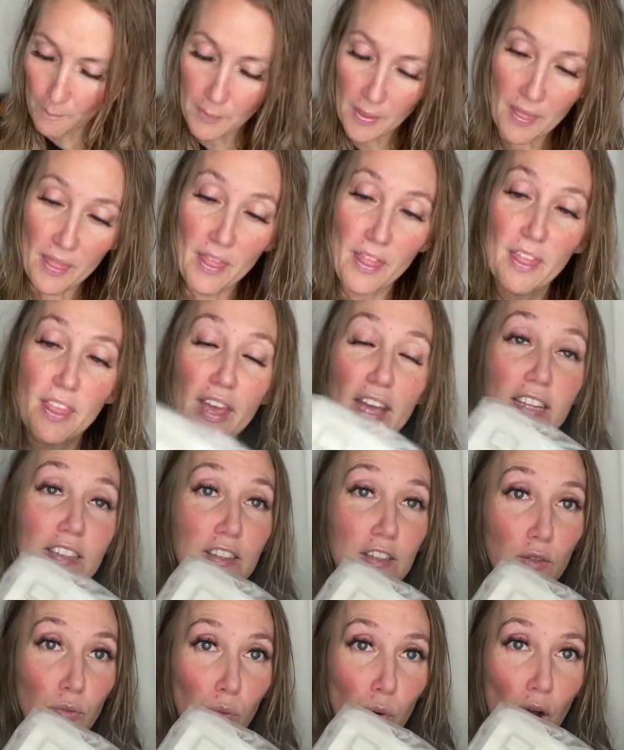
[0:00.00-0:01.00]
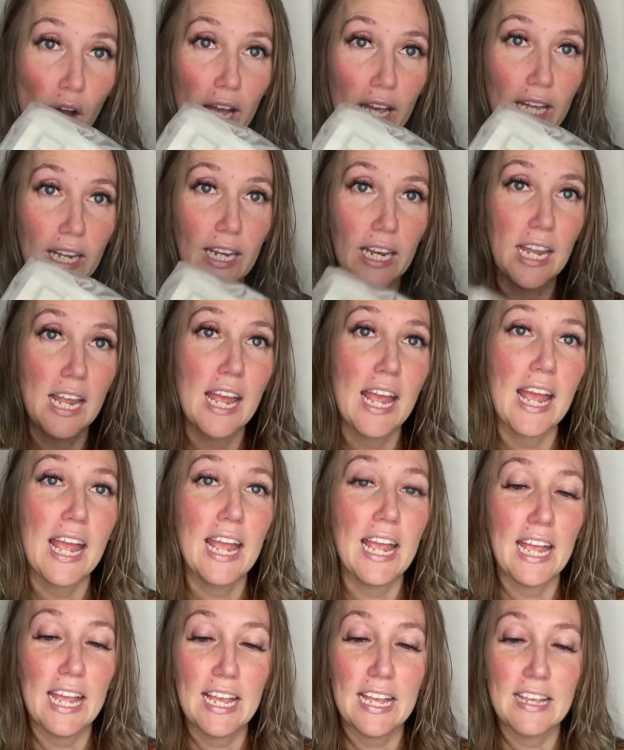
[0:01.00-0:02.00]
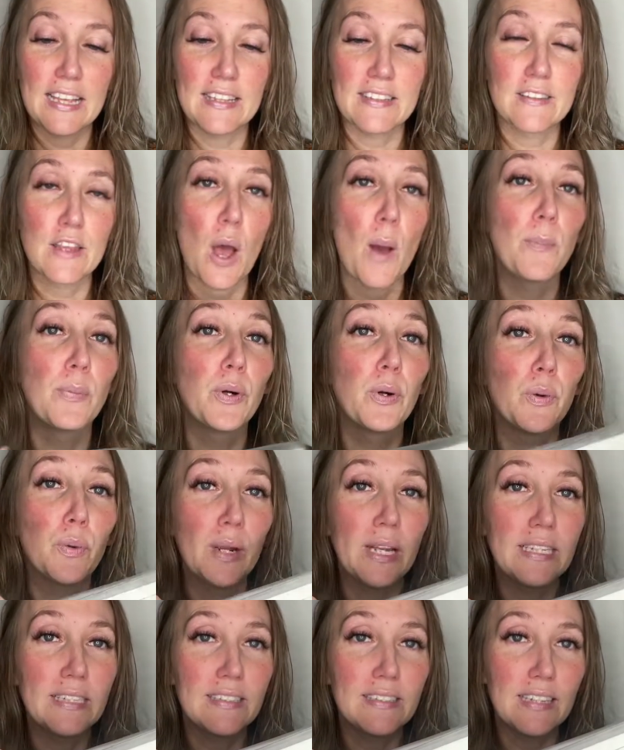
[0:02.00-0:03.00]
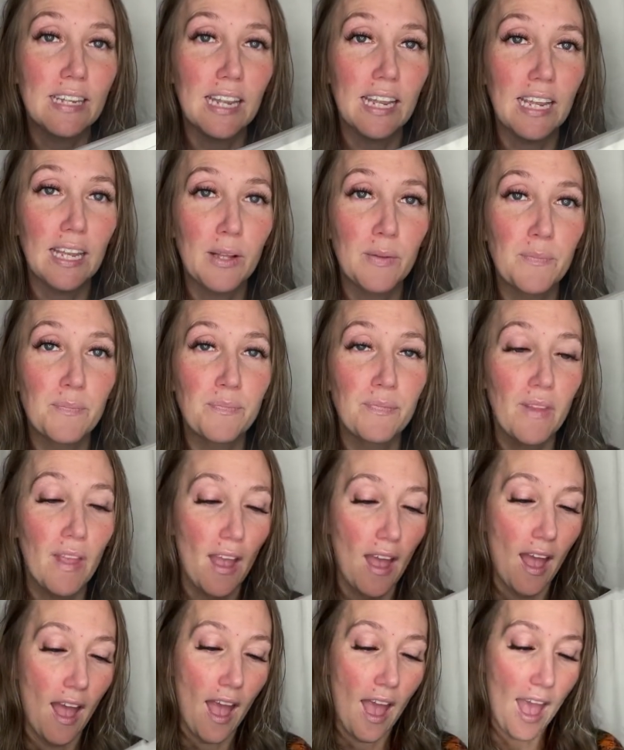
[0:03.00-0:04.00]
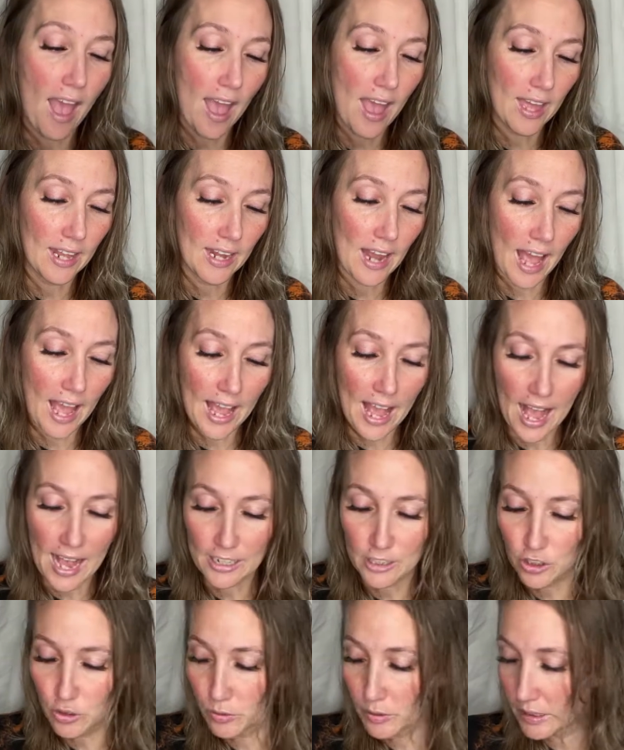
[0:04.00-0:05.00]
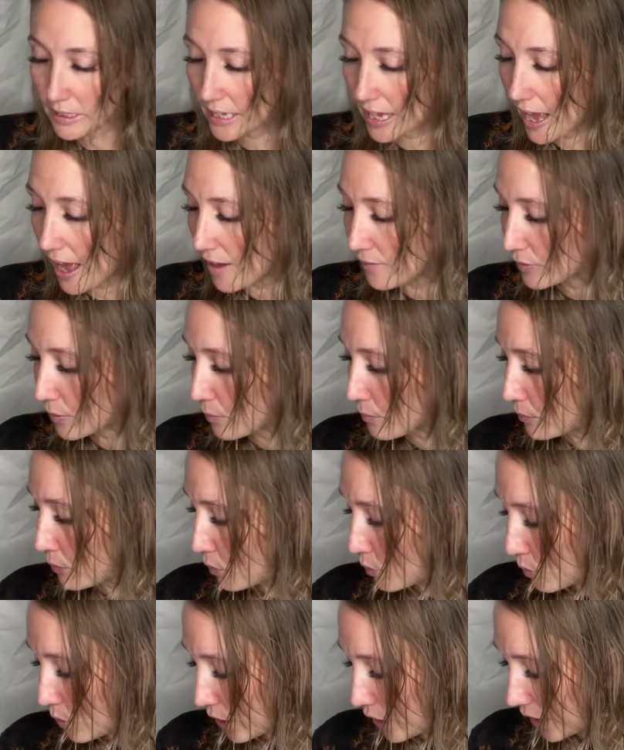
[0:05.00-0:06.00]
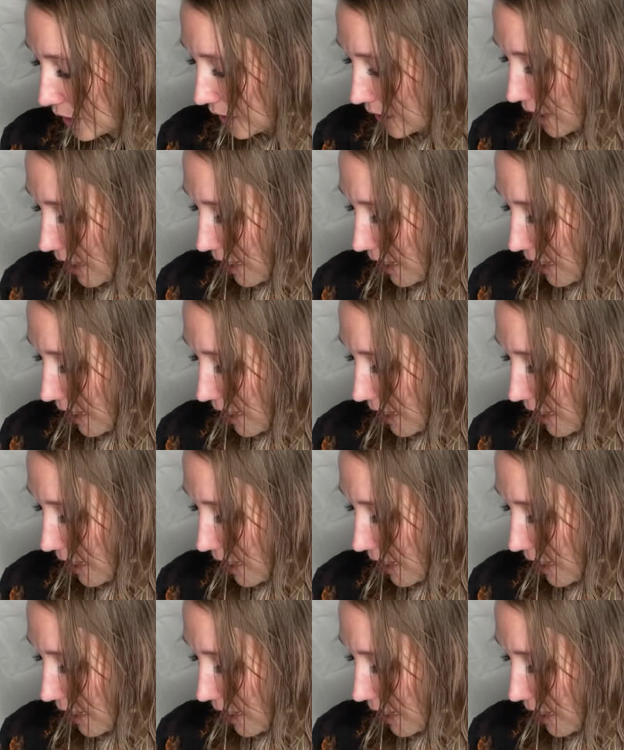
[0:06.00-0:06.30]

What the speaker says: This one is printing. And I actually have a board.